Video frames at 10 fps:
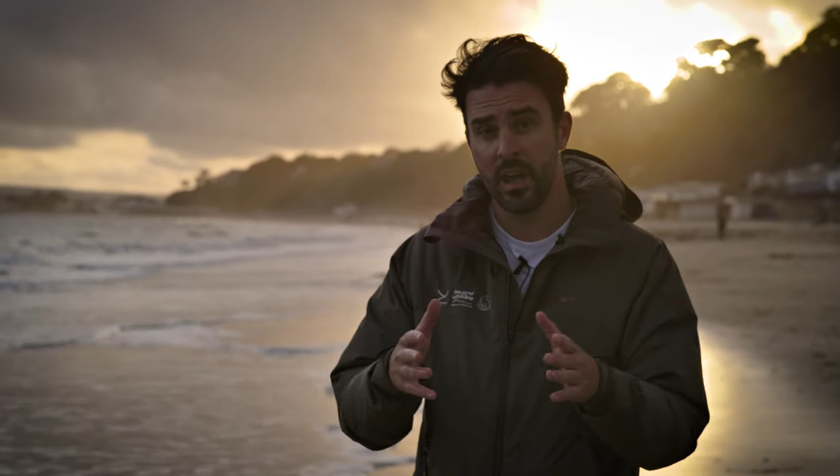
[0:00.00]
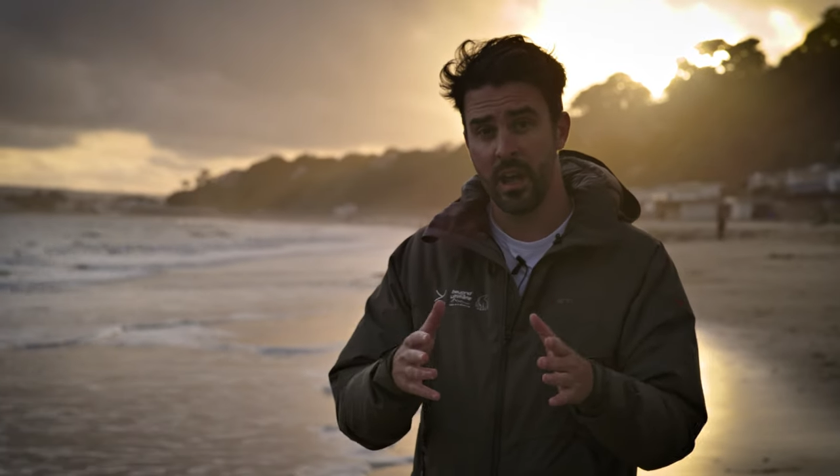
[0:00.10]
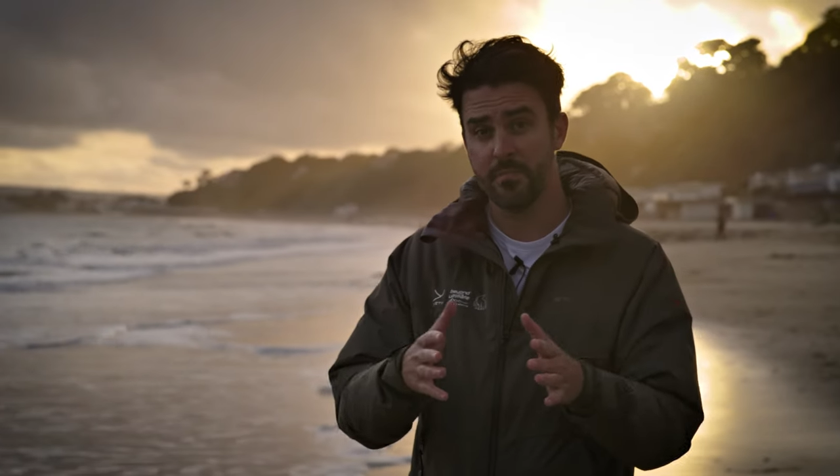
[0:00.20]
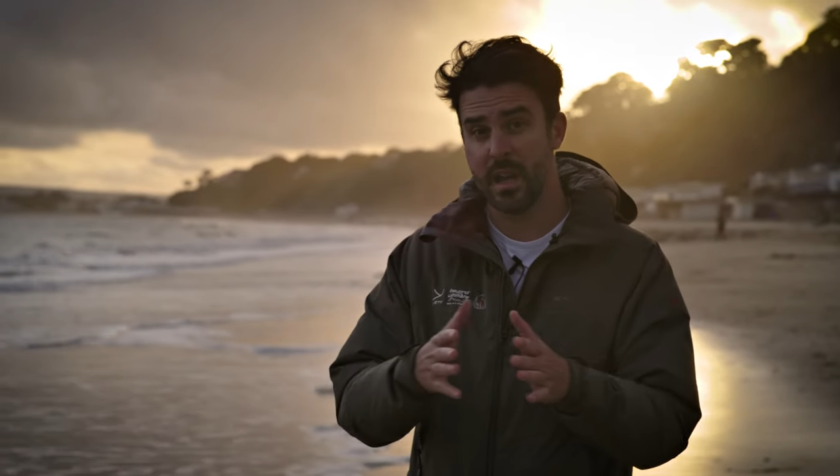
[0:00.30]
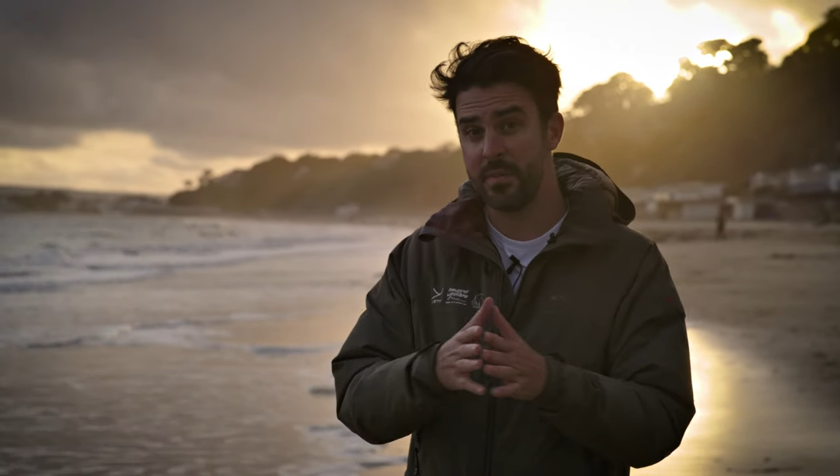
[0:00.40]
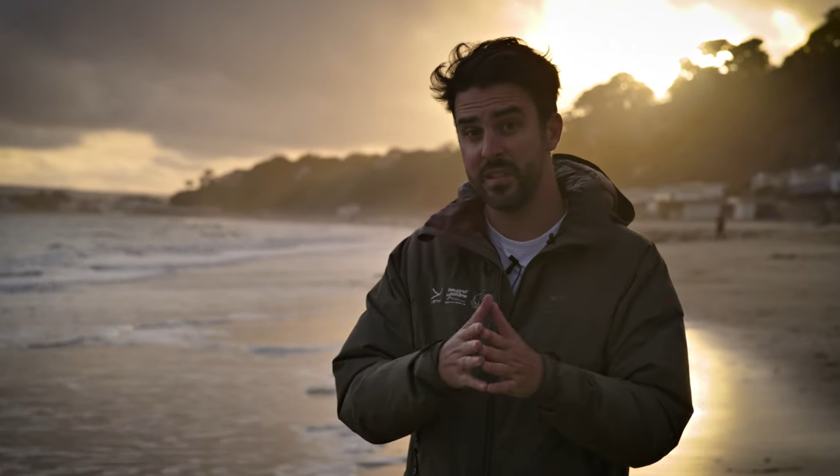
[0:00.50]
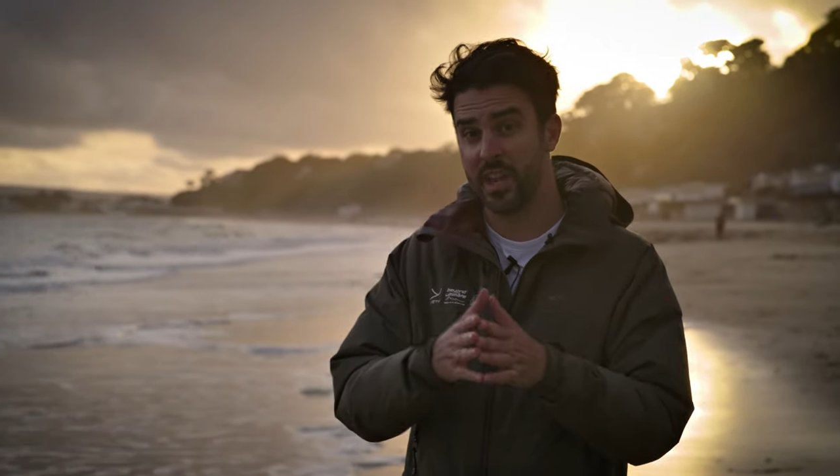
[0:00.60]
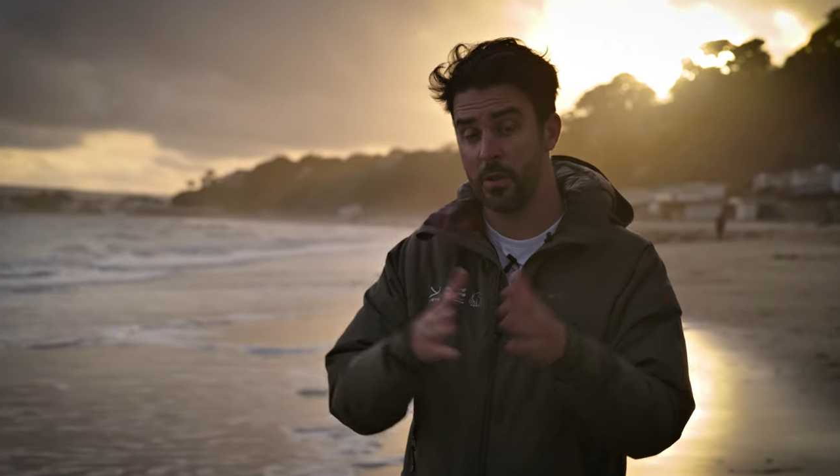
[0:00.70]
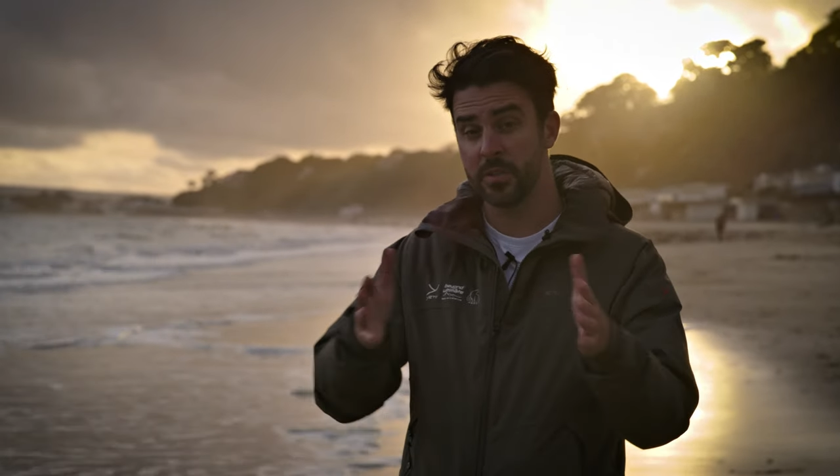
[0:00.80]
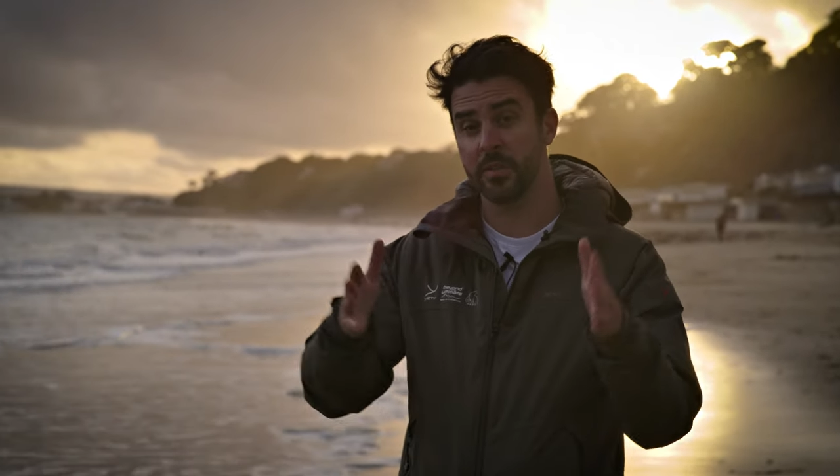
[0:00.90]
and maybe
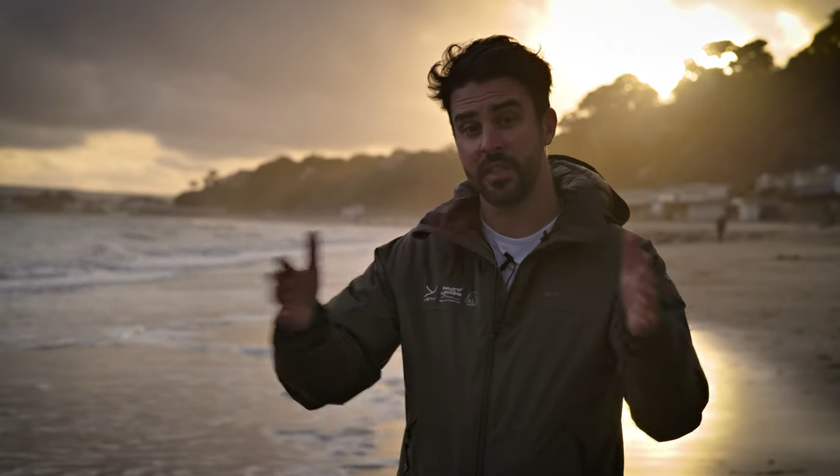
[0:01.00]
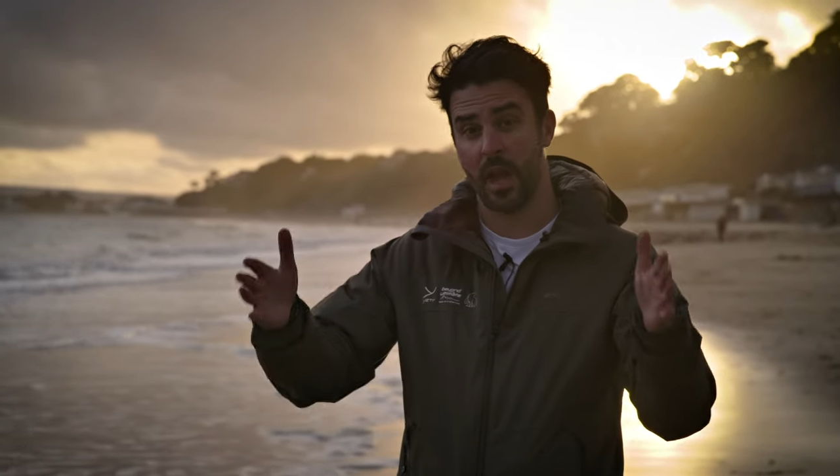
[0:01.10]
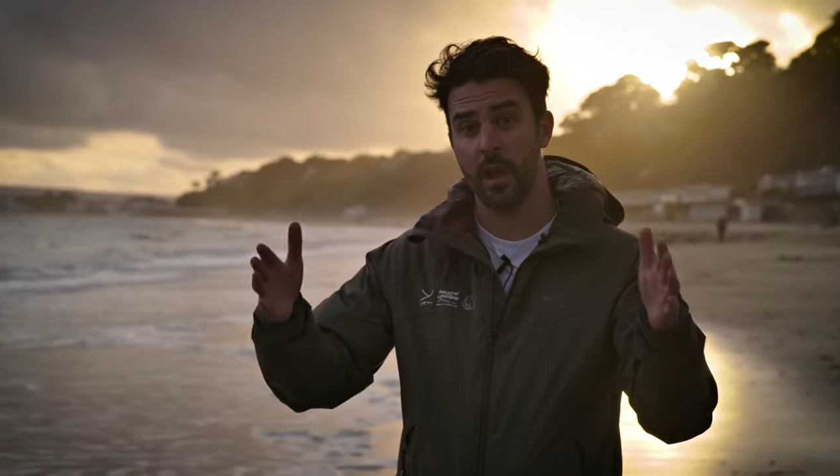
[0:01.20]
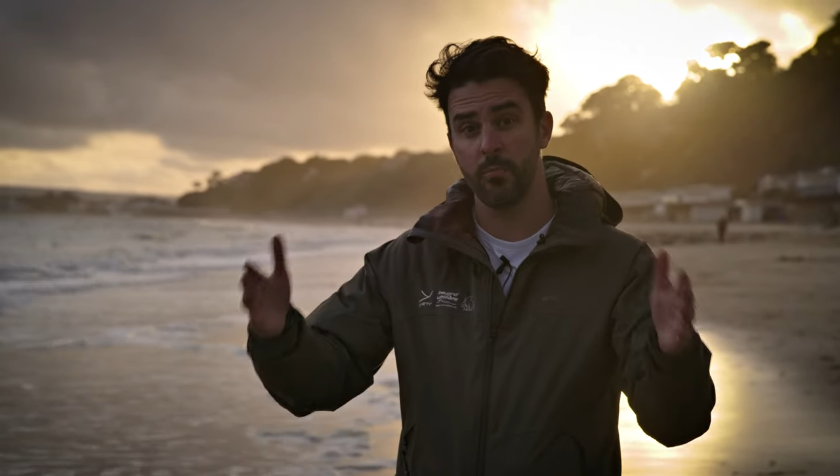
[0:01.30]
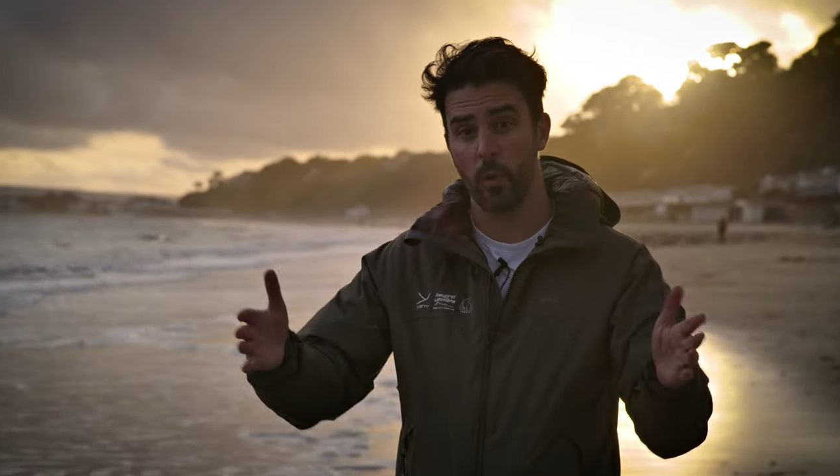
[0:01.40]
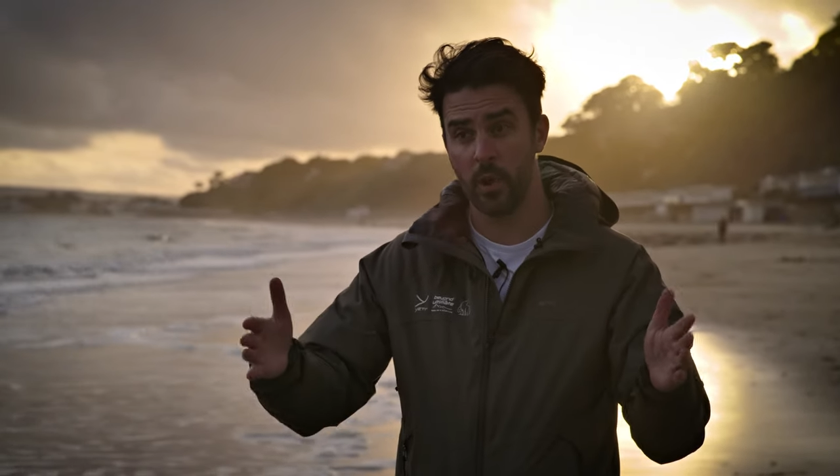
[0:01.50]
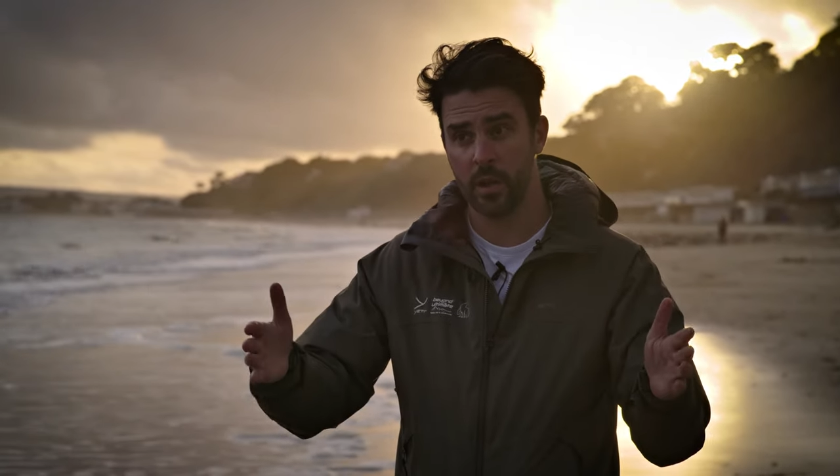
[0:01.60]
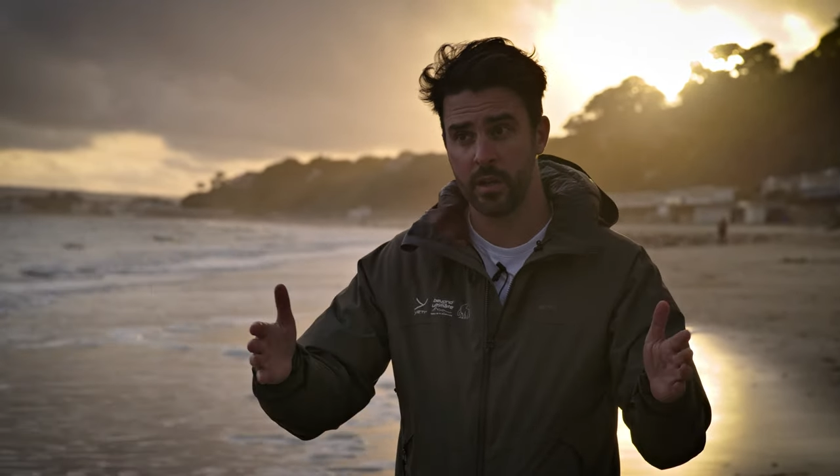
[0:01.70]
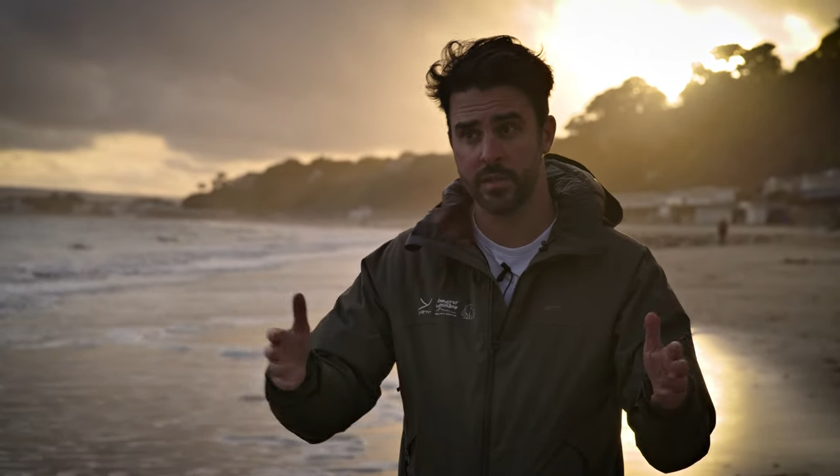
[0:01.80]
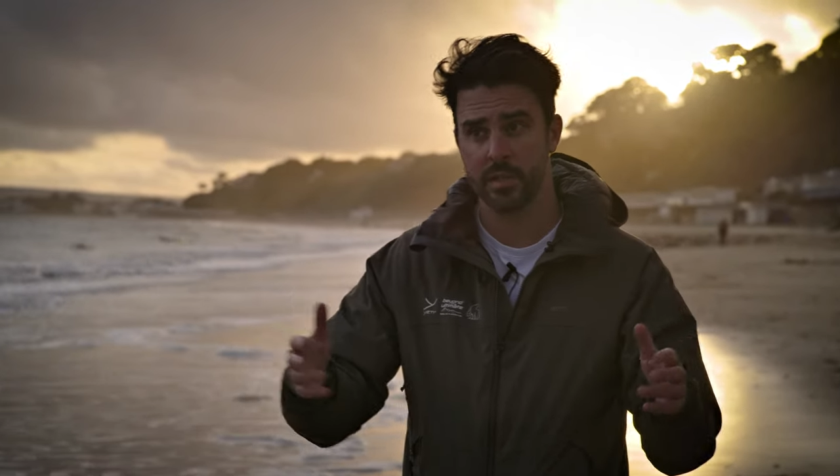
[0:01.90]
total time
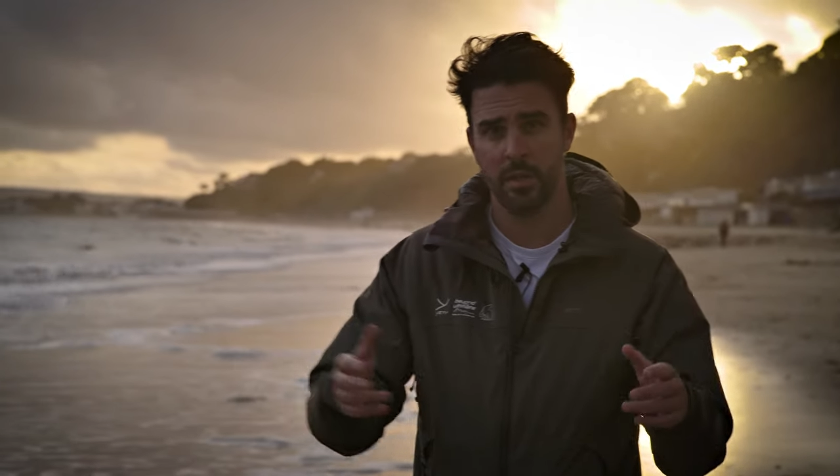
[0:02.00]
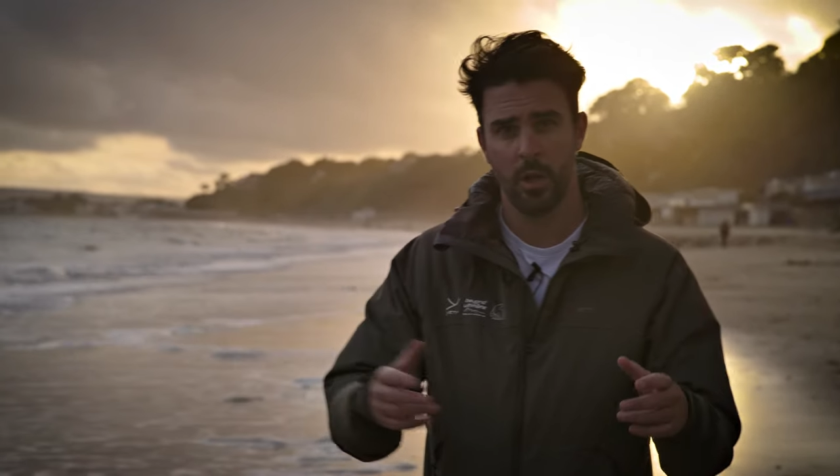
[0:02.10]
worked,